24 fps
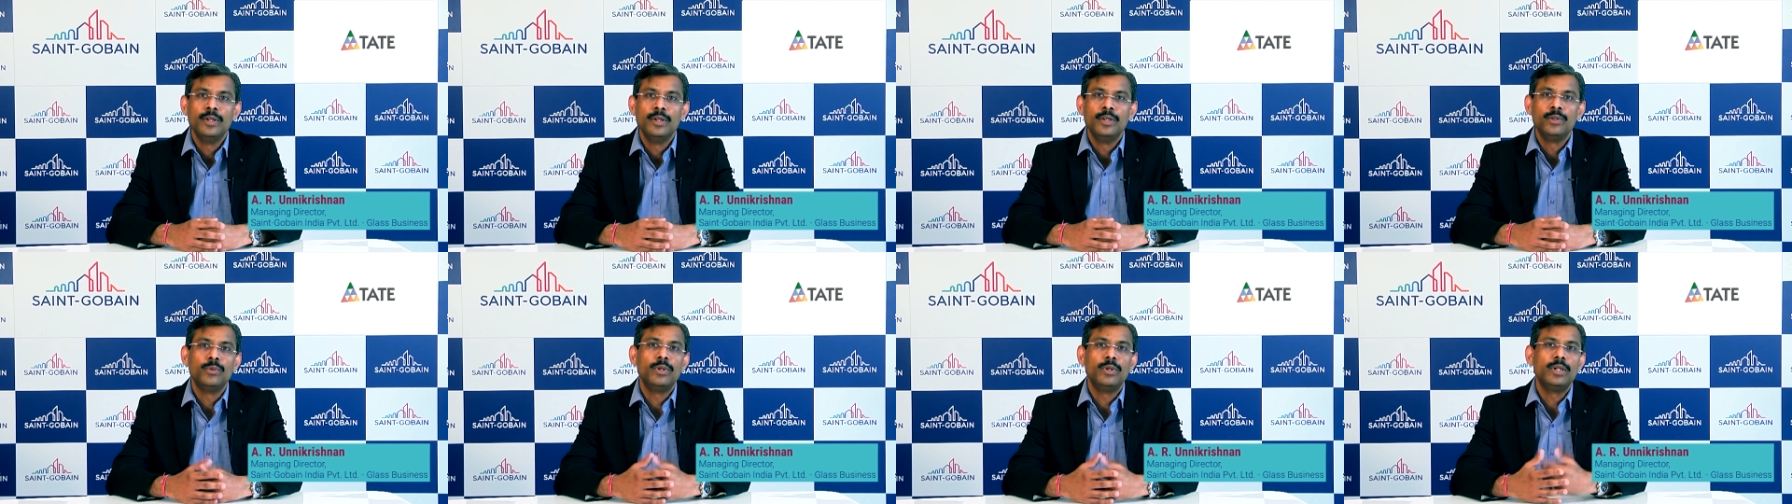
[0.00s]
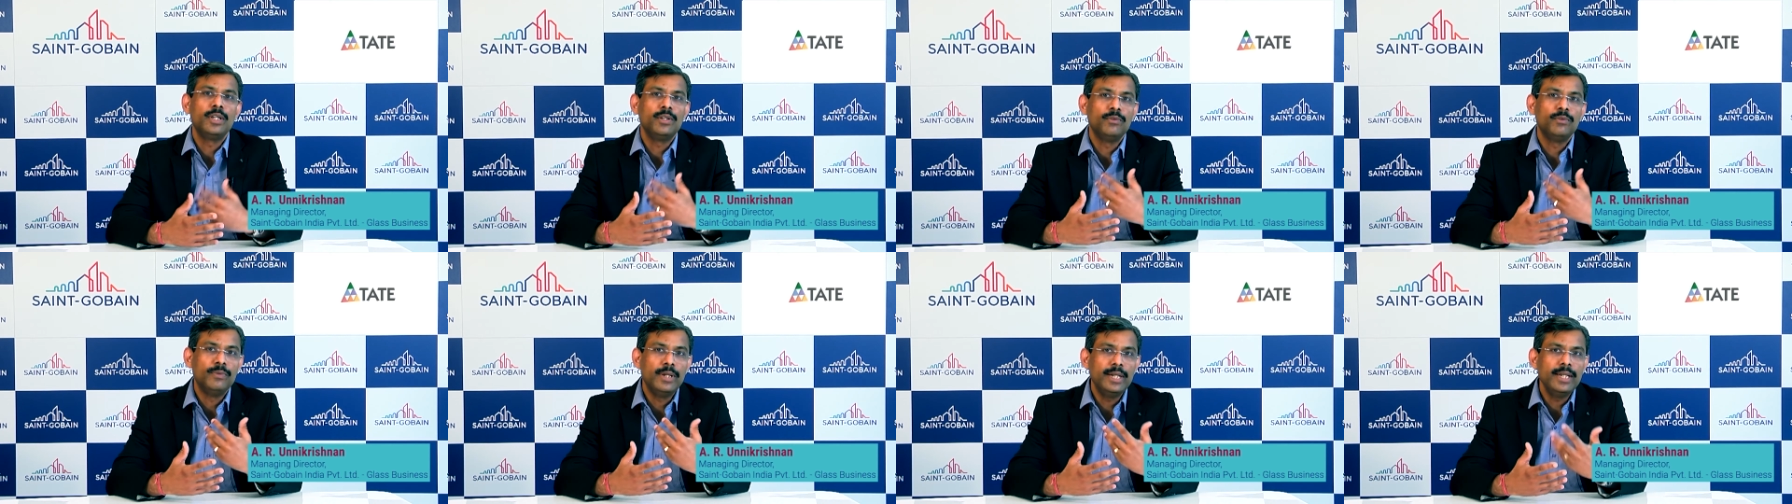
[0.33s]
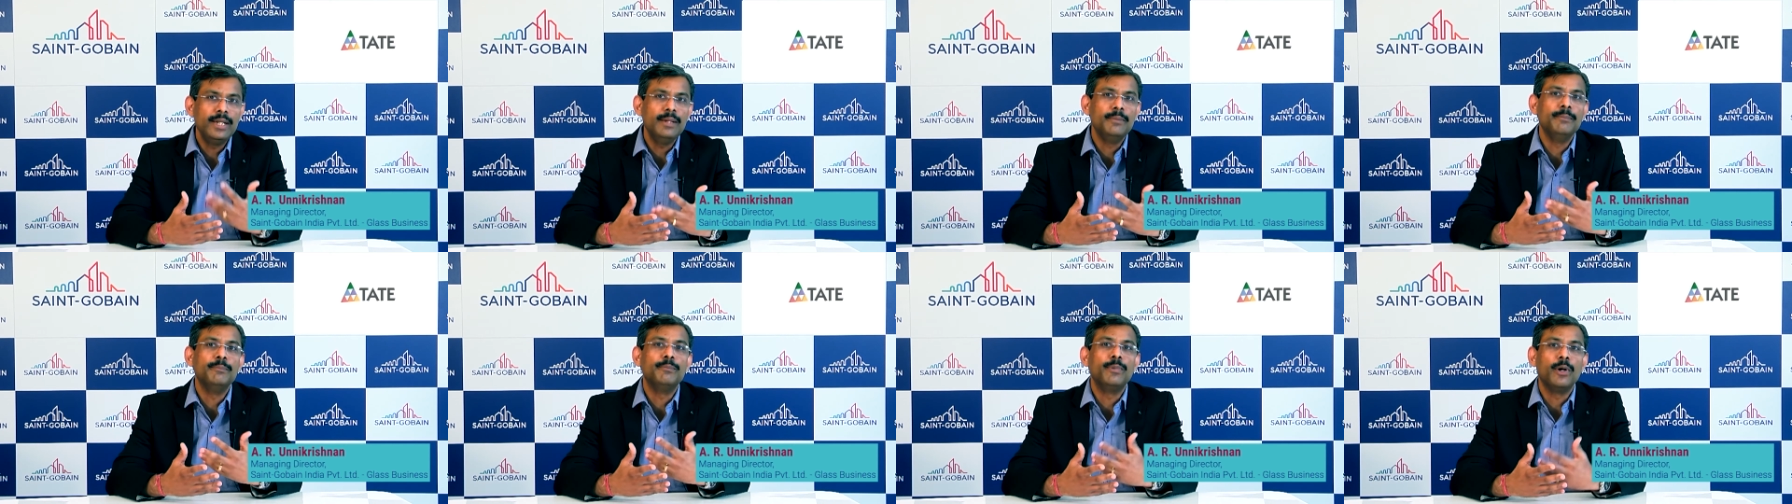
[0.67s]
So it is very
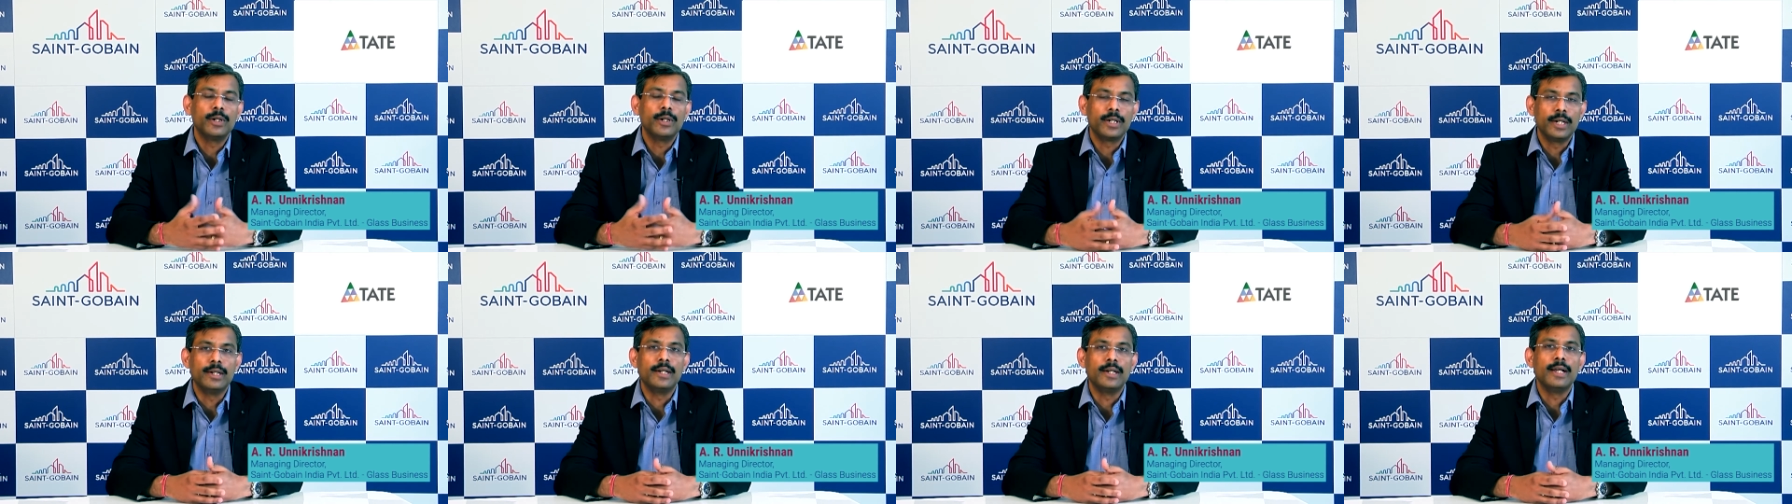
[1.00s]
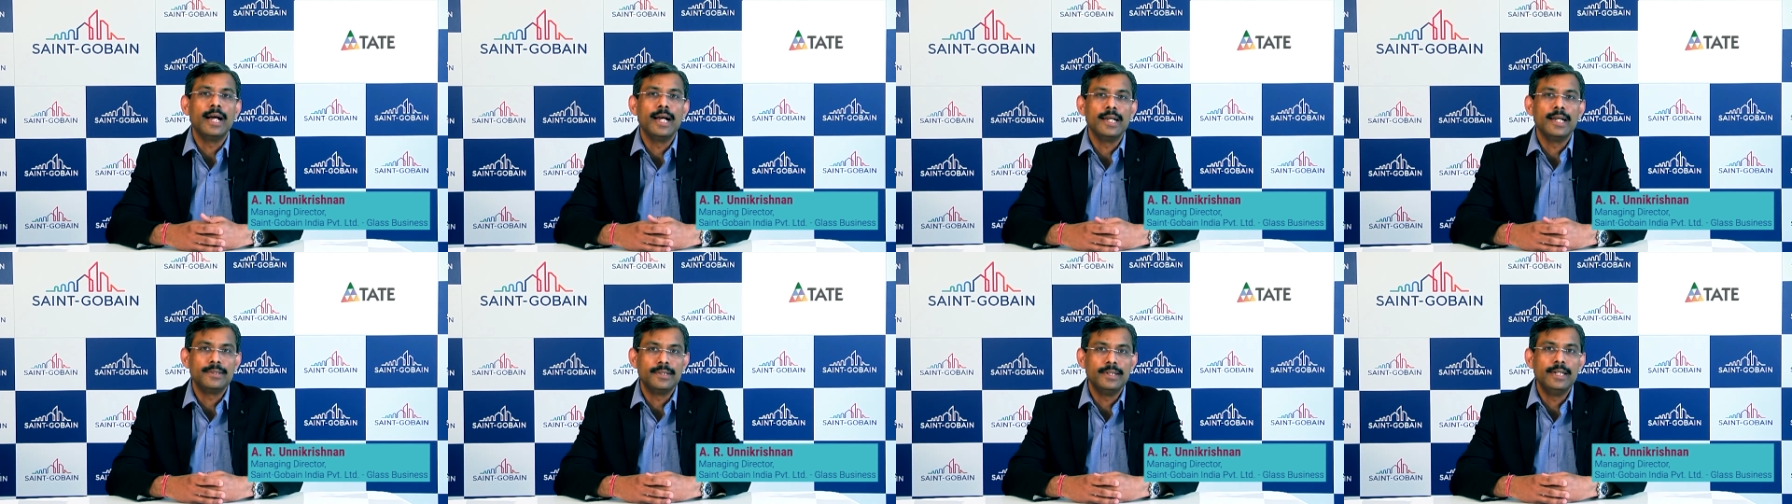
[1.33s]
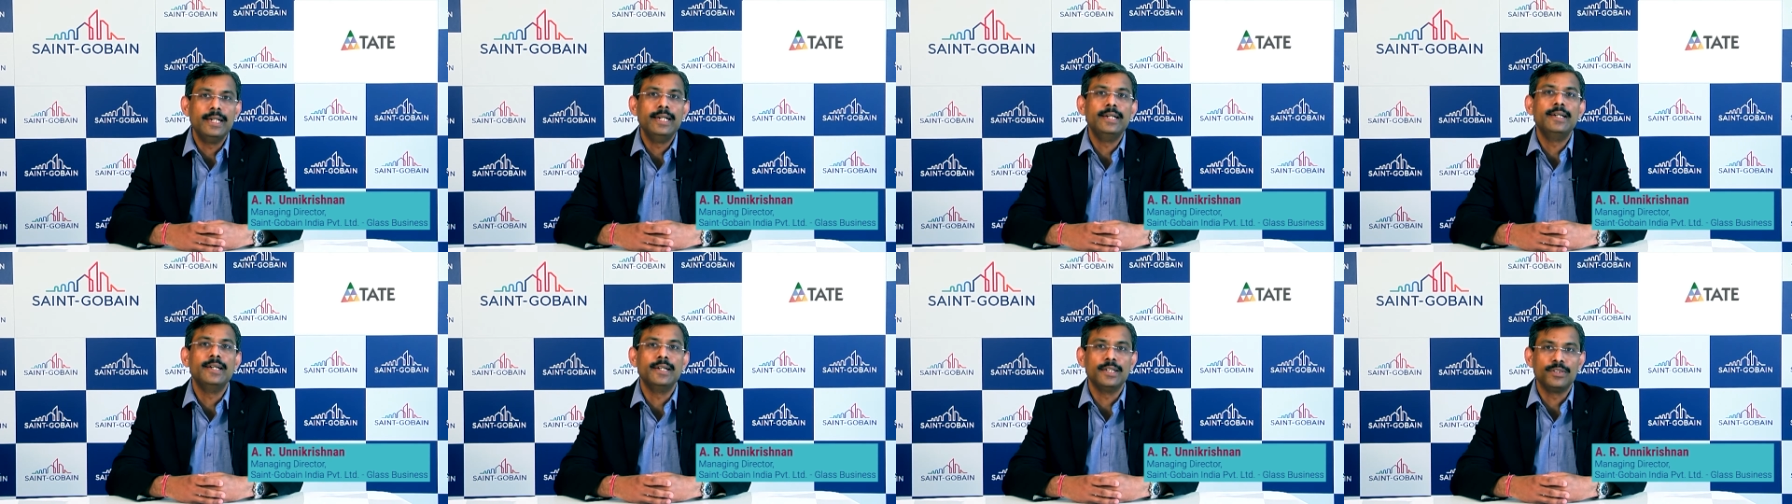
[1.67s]
important as
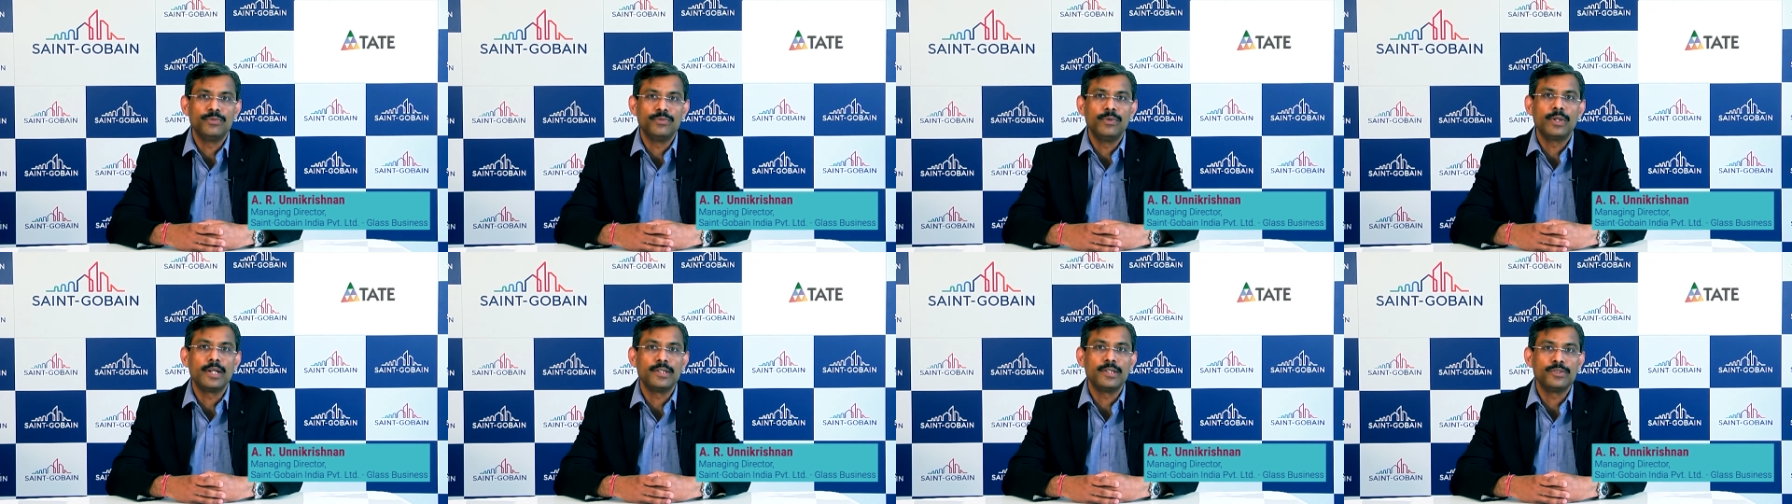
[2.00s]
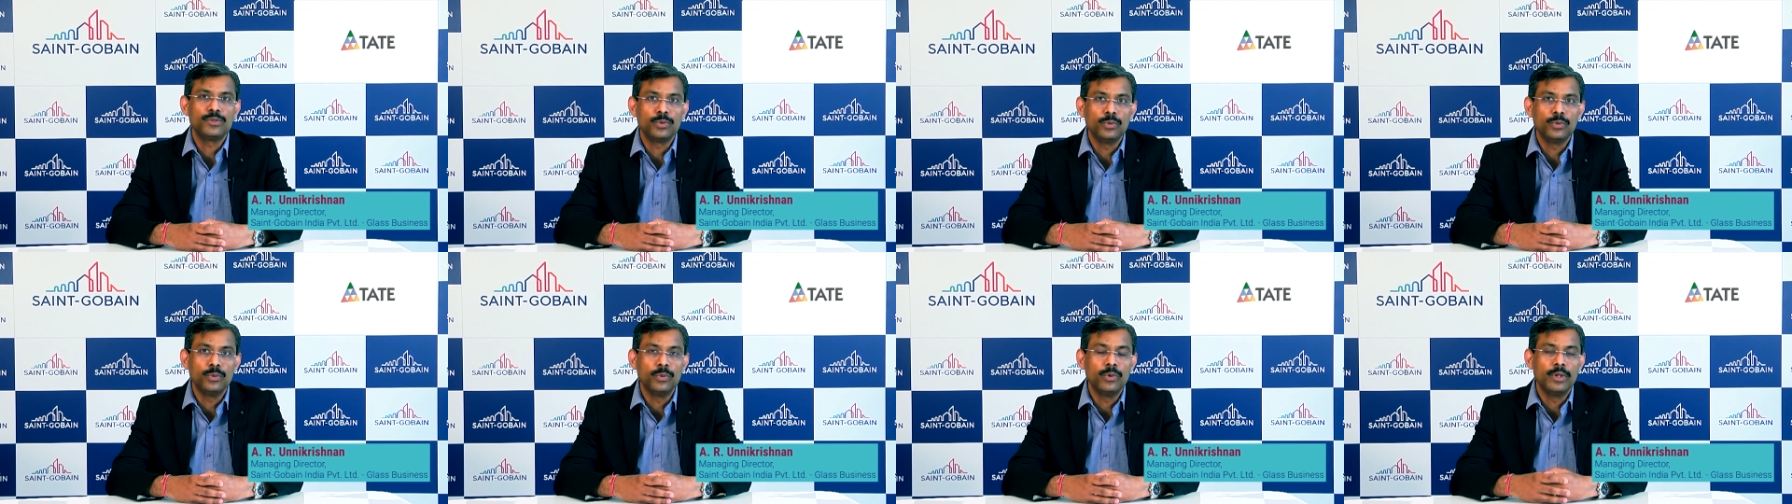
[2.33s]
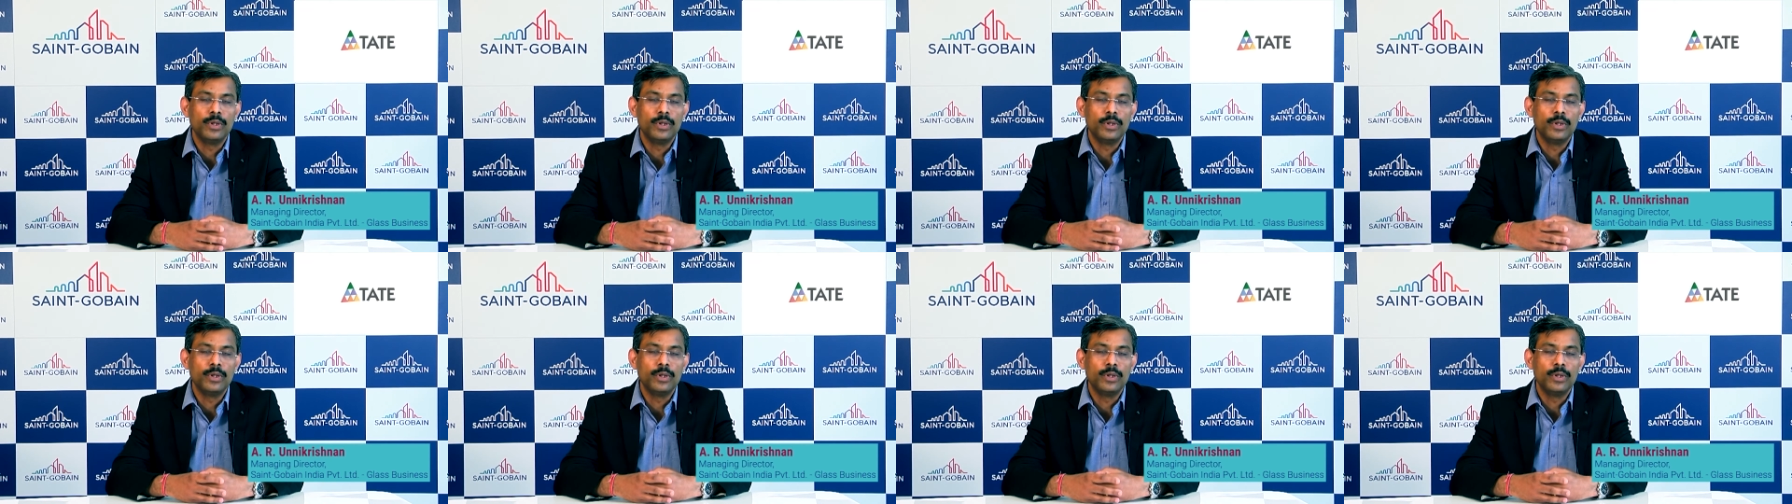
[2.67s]
leaders for us to